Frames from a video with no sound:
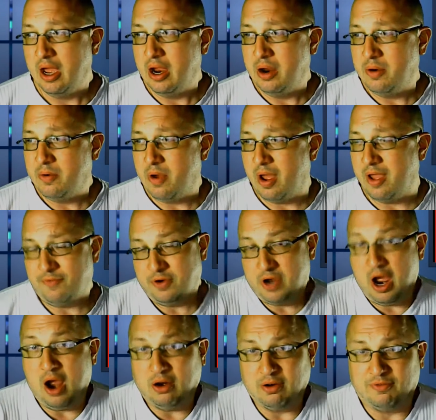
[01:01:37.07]

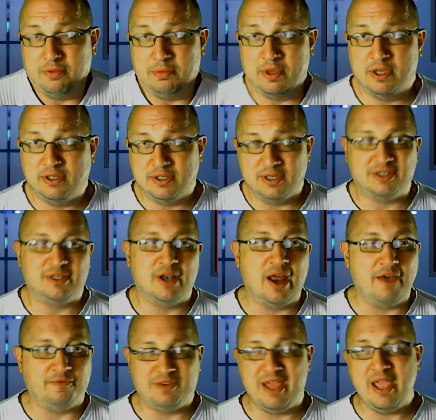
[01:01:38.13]
photography business. And
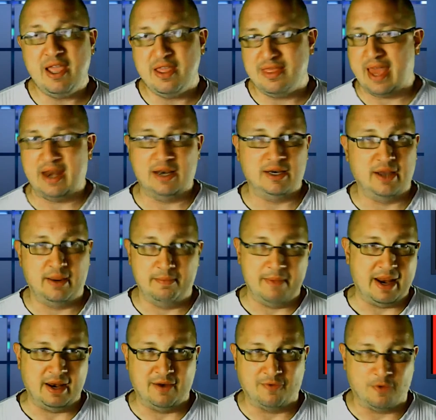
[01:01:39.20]
I've taken that into
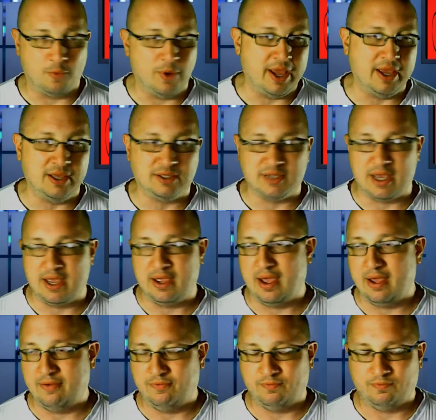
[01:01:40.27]
many different ways.
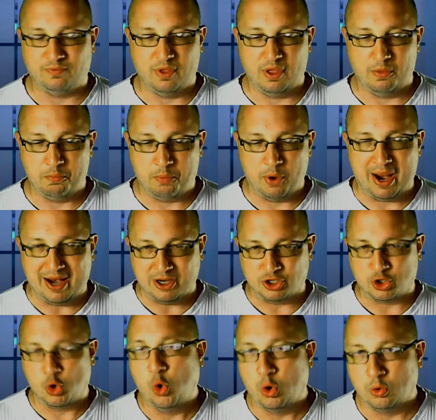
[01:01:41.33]
But at its
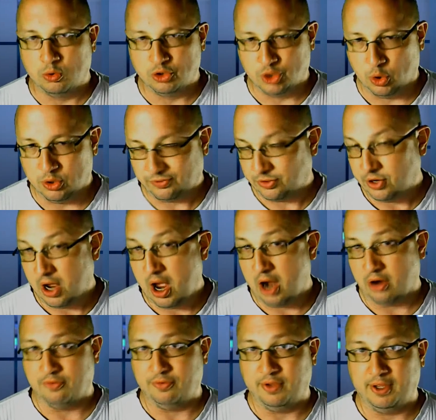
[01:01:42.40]
core, it was always
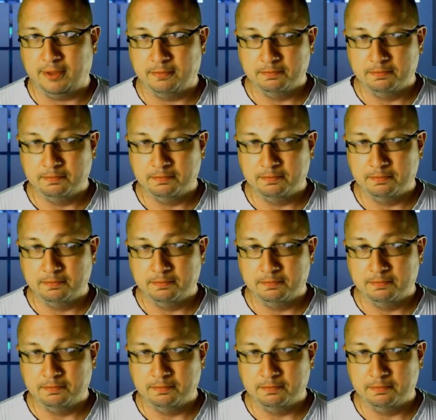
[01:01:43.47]
photography.